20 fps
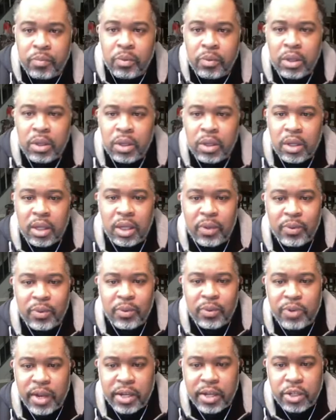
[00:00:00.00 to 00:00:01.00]
We're
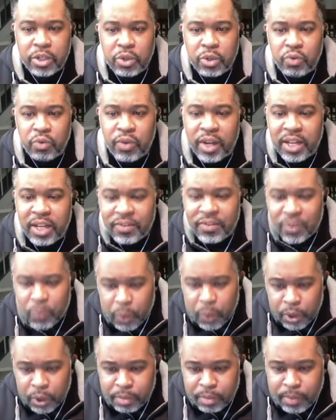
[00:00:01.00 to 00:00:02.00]
trying to do relevant
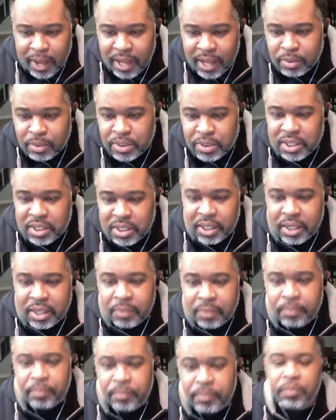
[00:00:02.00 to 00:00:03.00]
word Bible
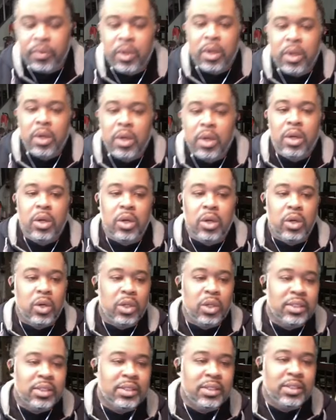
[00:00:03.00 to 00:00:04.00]
study uh,
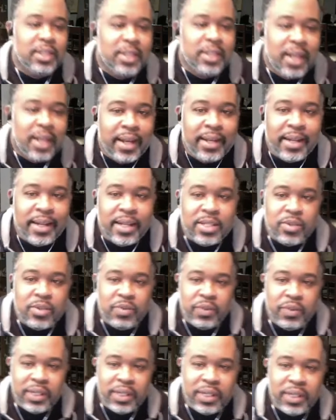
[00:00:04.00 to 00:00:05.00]
on tonight as it
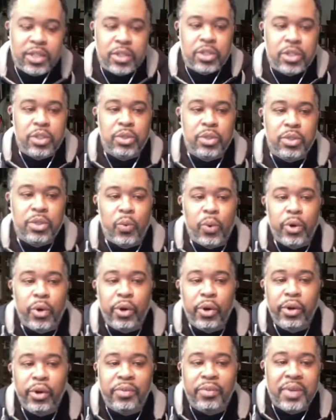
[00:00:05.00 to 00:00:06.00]
relates to the
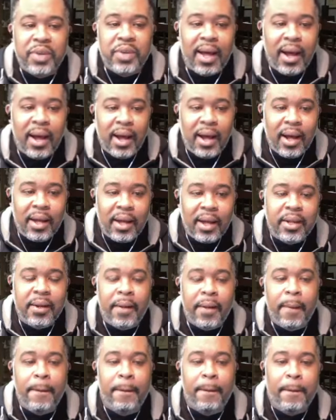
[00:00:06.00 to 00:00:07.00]
Word of God.
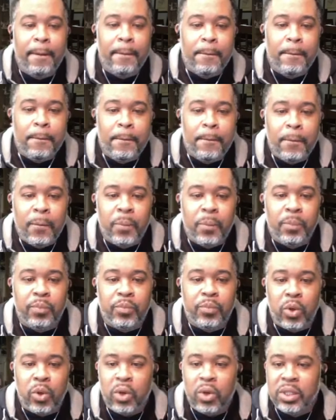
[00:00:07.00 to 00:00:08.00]

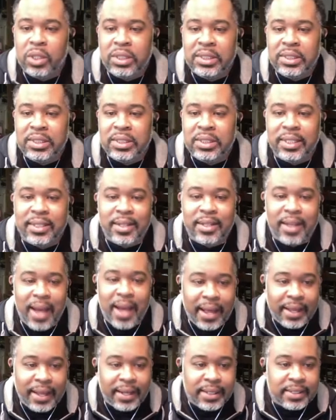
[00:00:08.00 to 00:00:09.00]
On
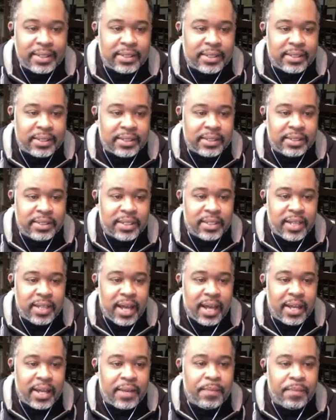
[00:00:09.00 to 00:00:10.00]
tonight, on
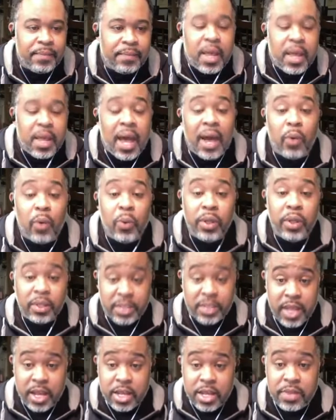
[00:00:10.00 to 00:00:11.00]
tonight. I will
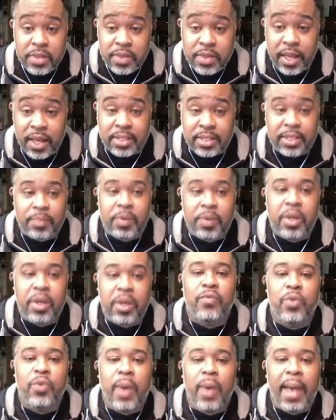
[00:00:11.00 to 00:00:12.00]
tell you this
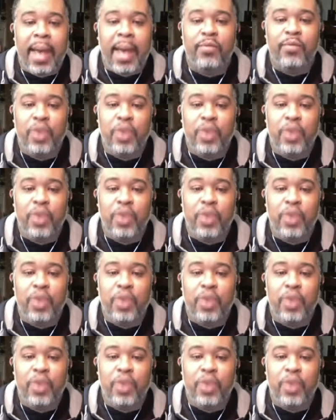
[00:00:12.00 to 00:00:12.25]
if you have your